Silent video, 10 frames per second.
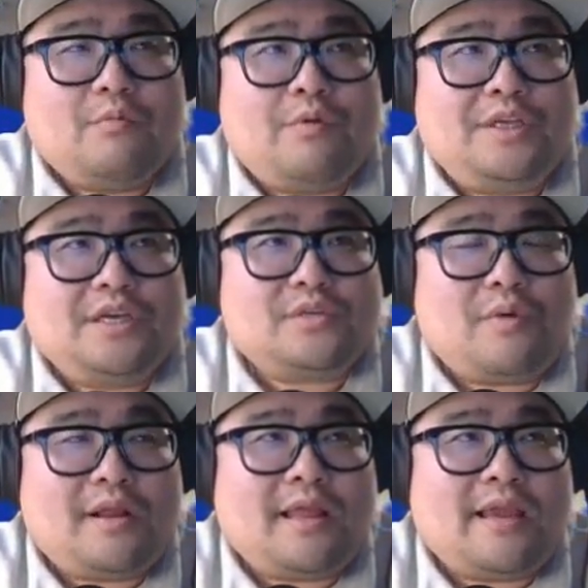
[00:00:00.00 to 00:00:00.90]
we just
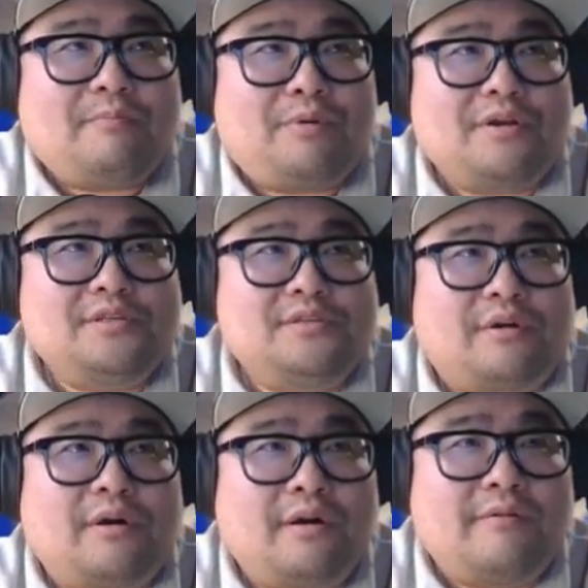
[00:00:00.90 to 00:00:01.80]
want to like
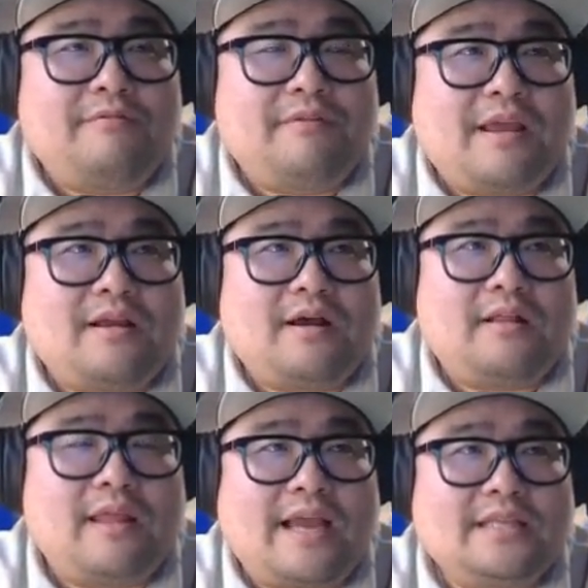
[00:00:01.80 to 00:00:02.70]
preserve and
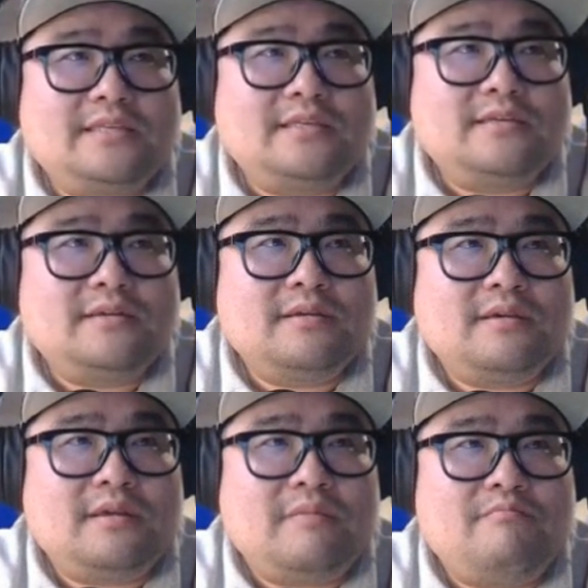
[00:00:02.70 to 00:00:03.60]
collect
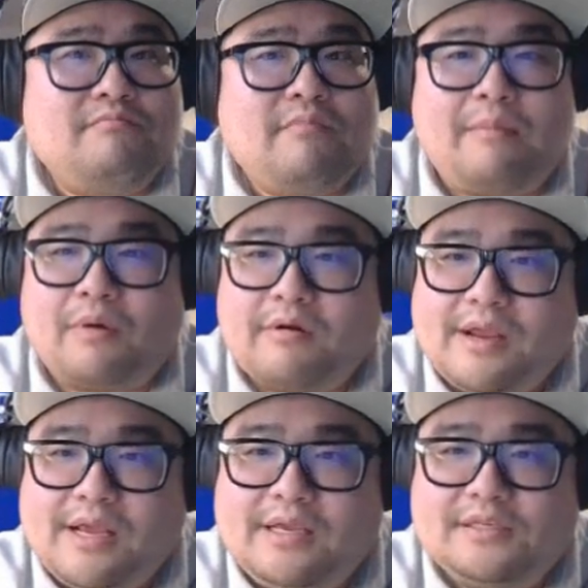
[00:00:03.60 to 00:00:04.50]

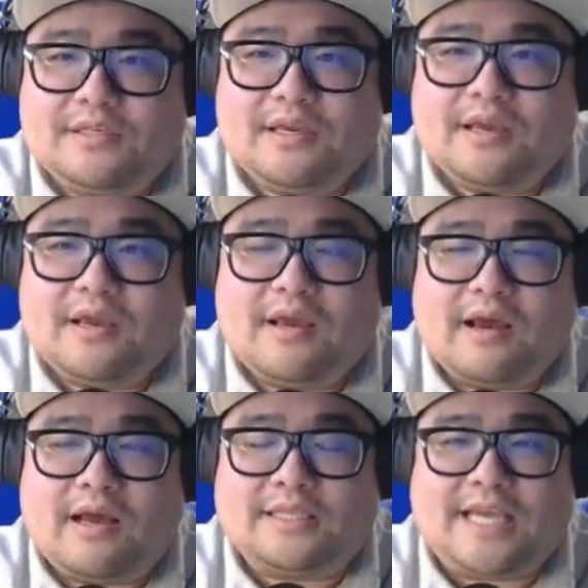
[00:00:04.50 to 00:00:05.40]
memories,
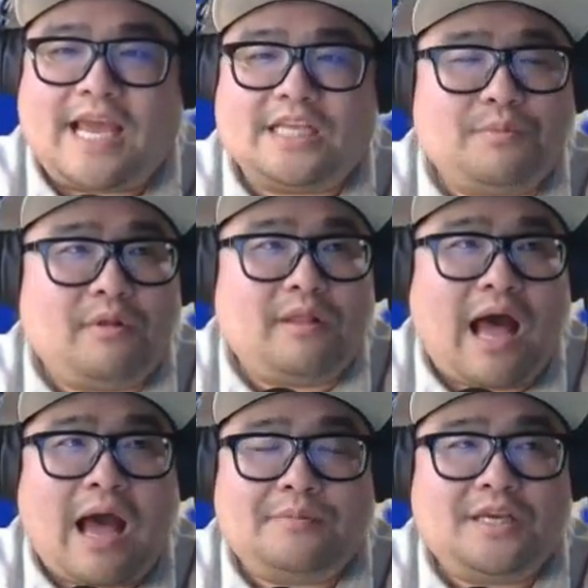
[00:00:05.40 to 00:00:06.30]
tangible
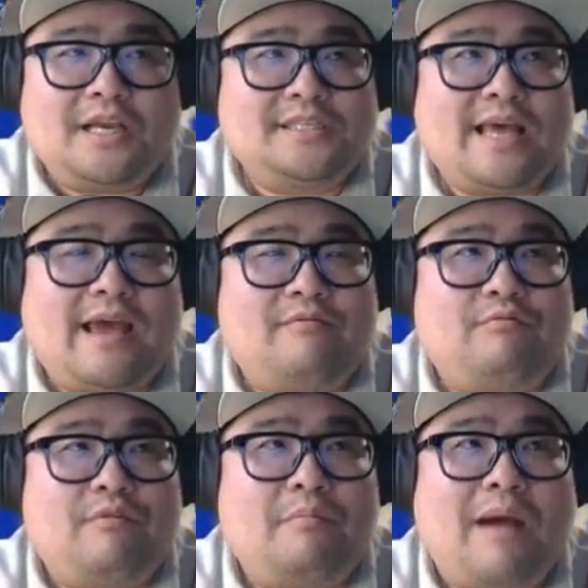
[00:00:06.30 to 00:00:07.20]
objects that
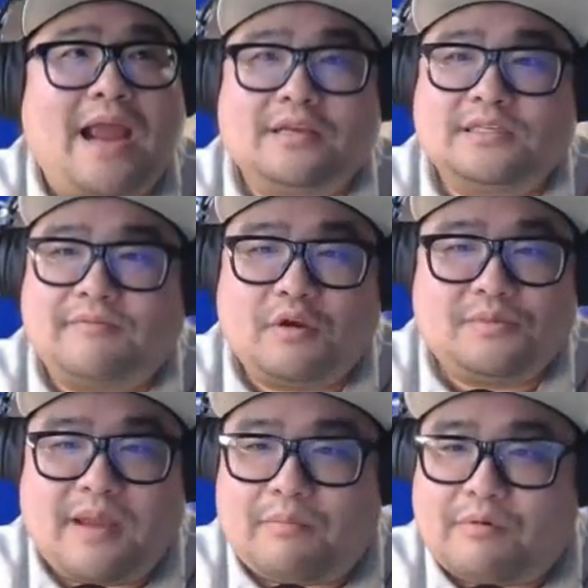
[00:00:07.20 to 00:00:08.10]
remind us of
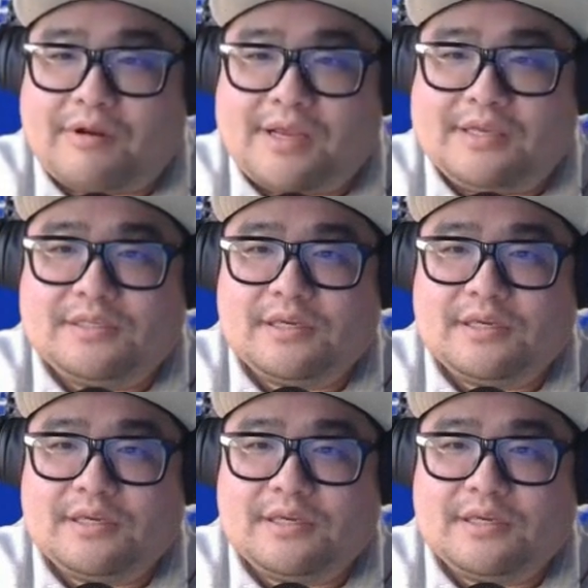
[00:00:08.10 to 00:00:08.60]
those memories.